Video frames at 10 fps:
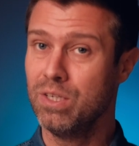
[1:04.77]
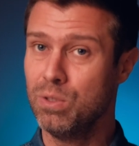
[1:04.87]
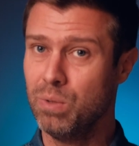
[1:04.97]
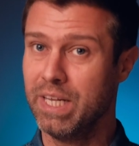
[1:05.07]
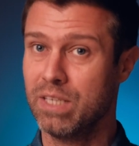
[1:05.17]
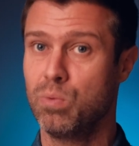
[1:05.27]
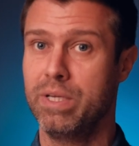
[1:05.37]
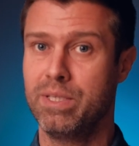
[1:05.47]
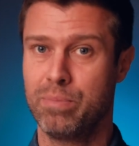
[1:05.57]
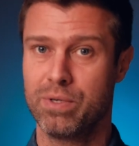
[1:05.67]
you will get
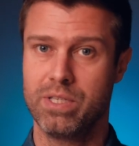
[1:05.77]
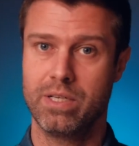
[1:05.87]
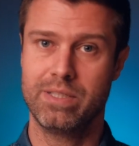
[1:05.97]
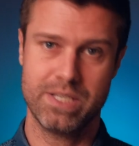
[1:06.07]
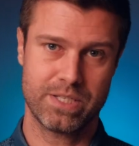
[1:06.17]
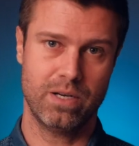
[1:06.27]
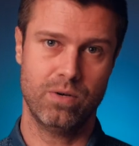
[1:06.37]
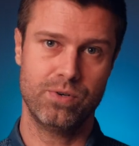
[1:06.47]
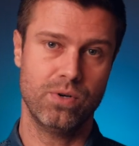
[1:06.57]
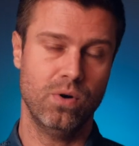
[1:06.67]
20%
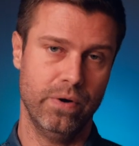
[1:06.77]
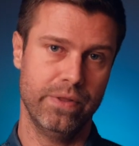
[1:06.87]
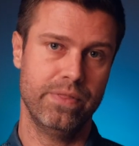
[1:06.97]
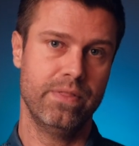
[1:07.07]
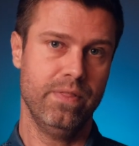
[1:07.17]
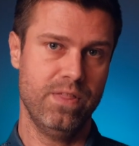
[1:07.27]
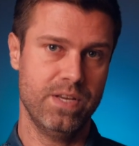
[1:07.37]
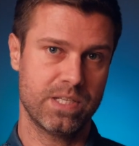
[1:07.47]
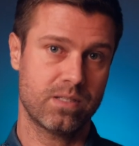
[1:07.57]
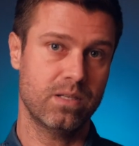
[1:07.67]
discount on
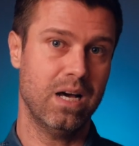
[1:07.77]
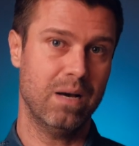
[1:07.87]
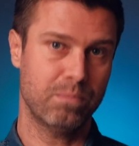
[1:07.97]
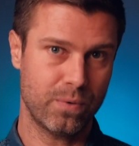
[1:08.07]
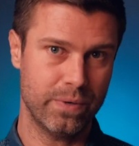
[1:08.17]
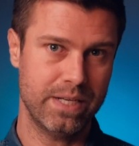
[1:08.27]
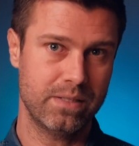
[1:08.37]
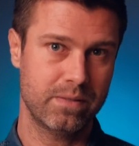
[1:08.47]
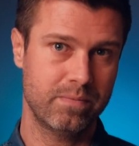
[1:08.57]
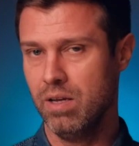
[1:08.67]
this upgrade.